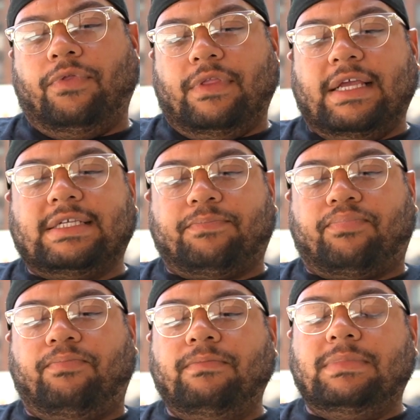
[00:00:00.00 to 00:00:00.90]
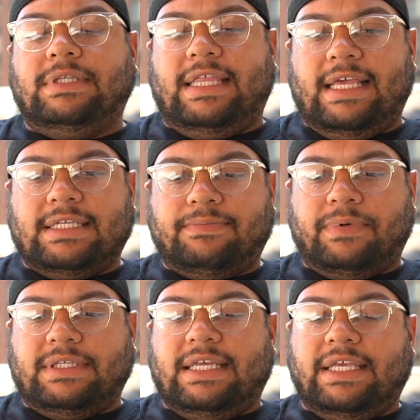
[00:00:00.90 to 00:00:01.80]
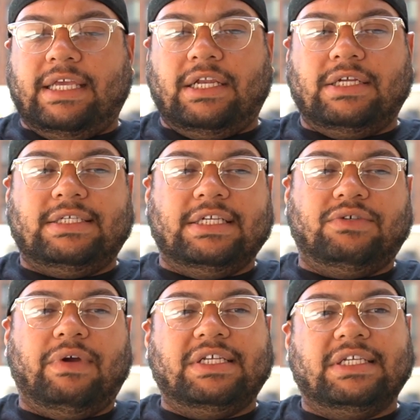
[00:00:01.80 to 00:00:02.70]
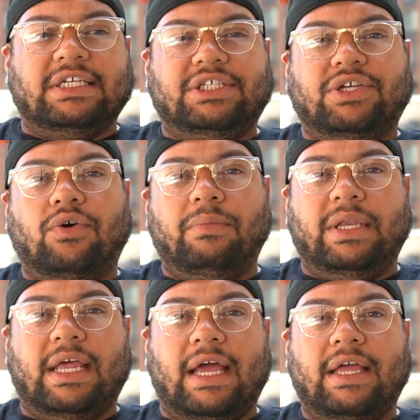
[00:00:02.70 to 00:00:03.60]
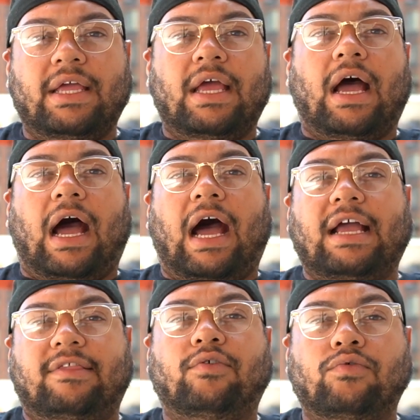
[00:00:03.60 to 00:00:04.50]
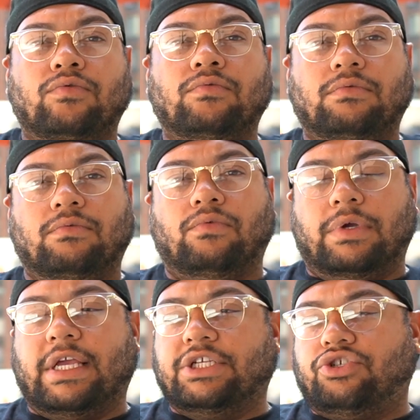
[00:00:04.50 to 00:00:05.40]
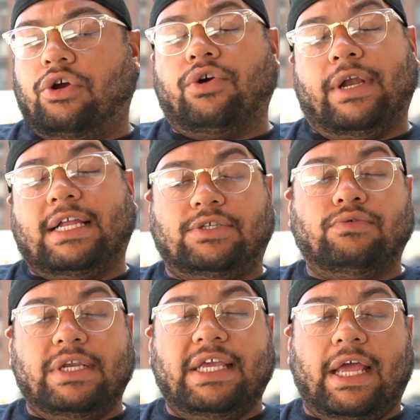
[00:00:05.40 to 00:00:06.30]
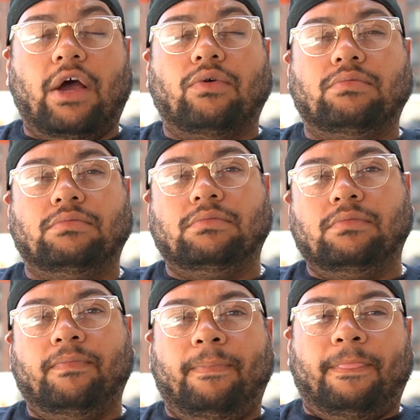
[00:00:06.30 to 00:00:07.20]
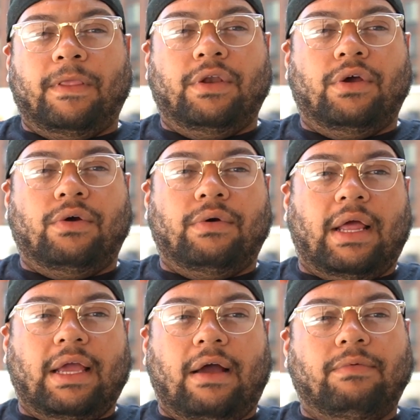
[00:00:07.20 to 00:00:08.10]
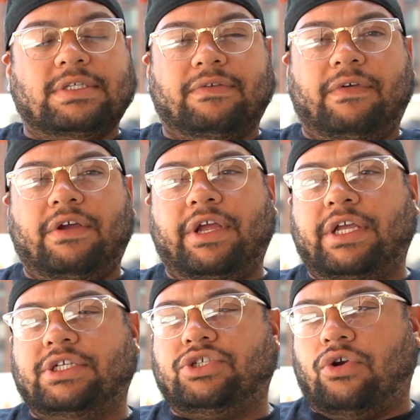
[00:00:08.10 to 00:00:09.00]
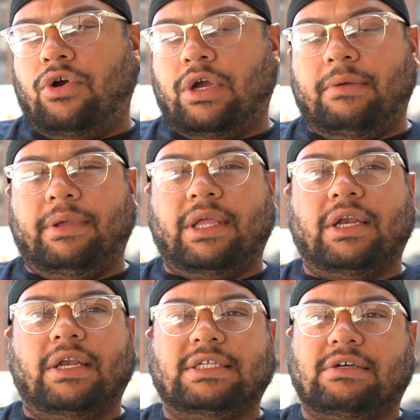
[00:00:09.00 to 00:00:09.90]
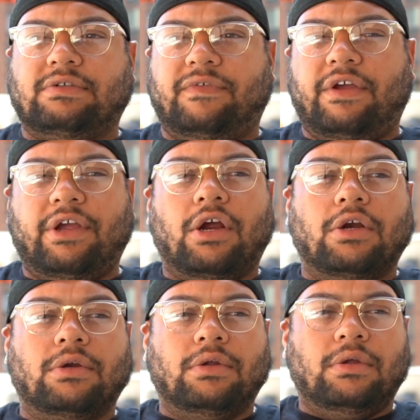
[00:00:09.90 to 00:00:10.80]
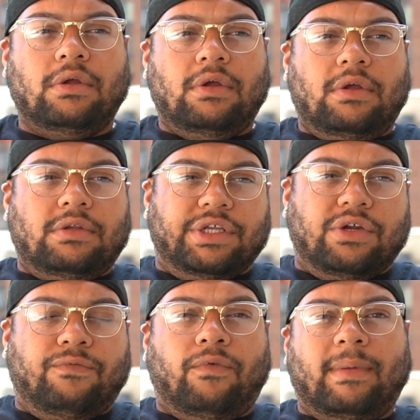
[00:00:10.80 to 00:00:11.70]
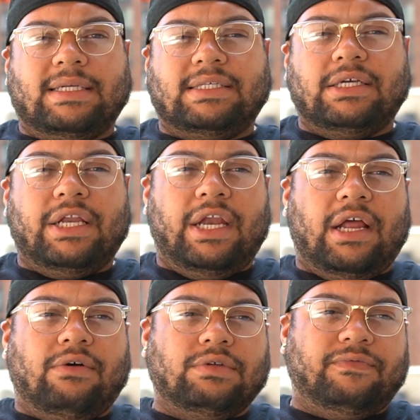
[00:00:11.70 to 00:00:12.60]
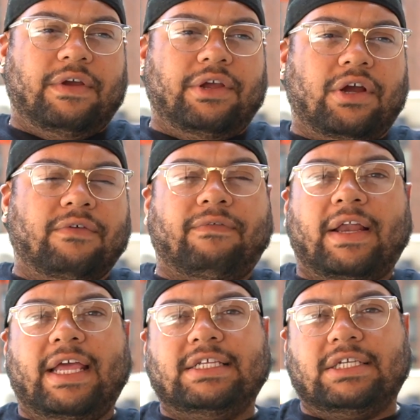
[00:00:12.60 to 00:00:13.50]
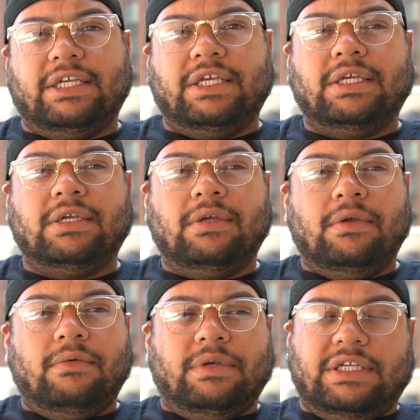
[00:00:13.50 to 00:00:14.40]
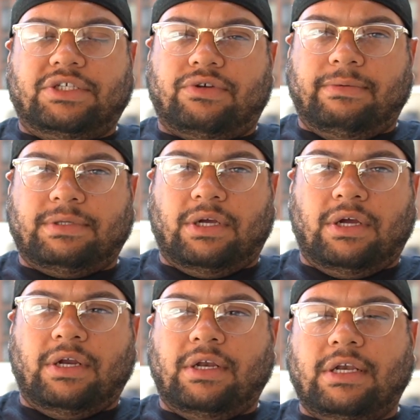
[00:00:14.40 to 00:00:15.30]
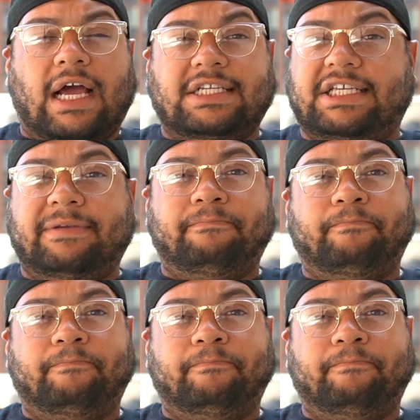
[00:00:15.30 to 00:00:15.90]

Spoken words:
this this particular situation has shown me that I too can struggle and I too need help. I wasn't very strong in the beginning of this. I was very hurt, for my son, and I was very hurt financially. These trips are not cheap,